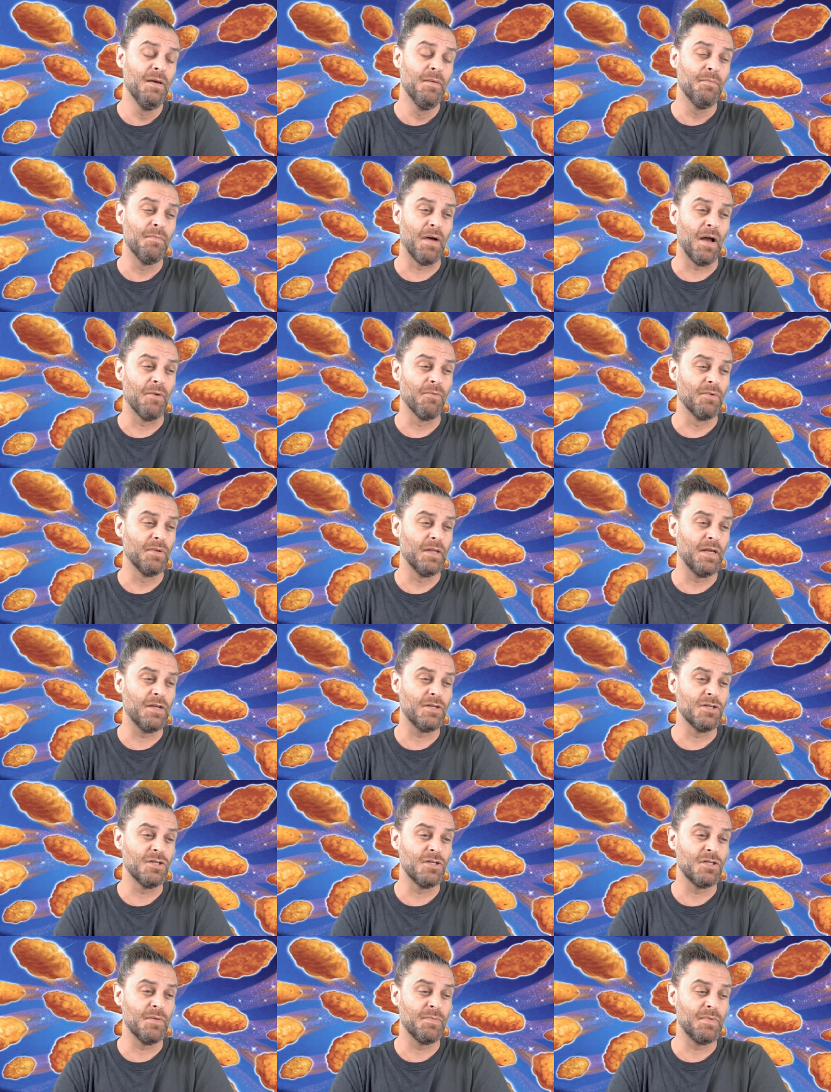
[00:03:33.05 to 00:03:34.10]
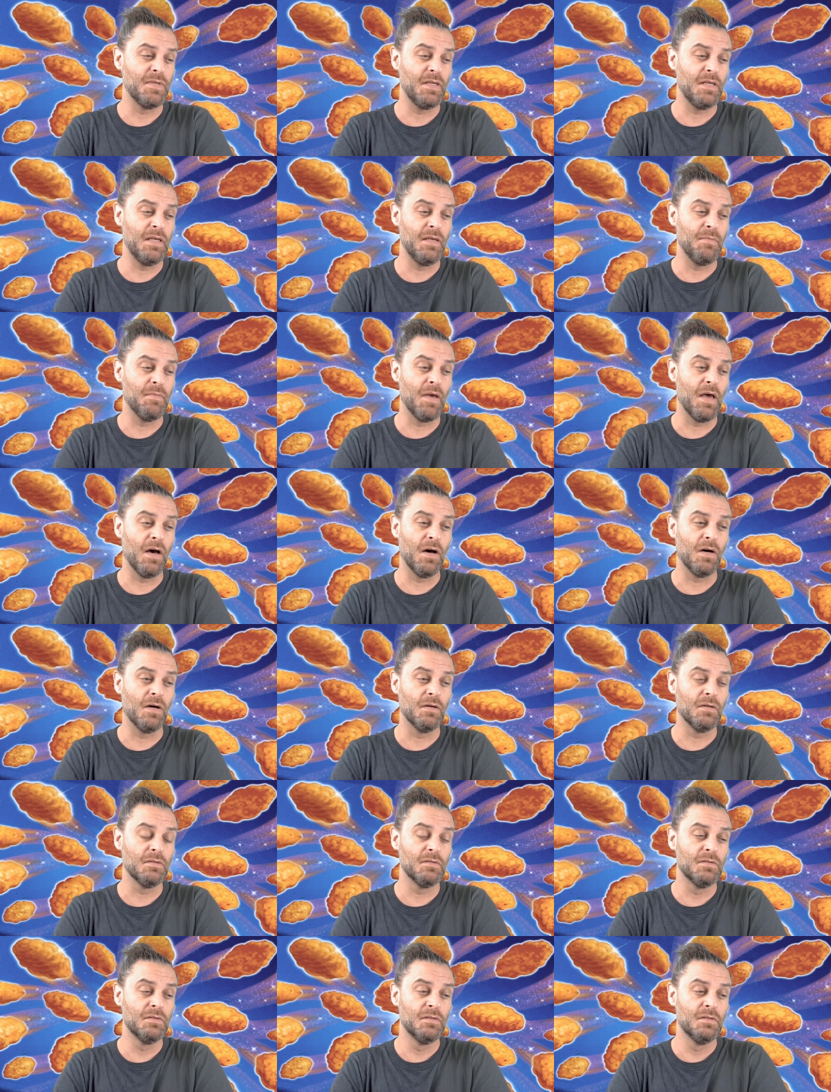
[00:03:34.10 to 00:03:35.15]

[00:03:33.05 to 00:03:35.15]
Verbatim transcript: my relationship to email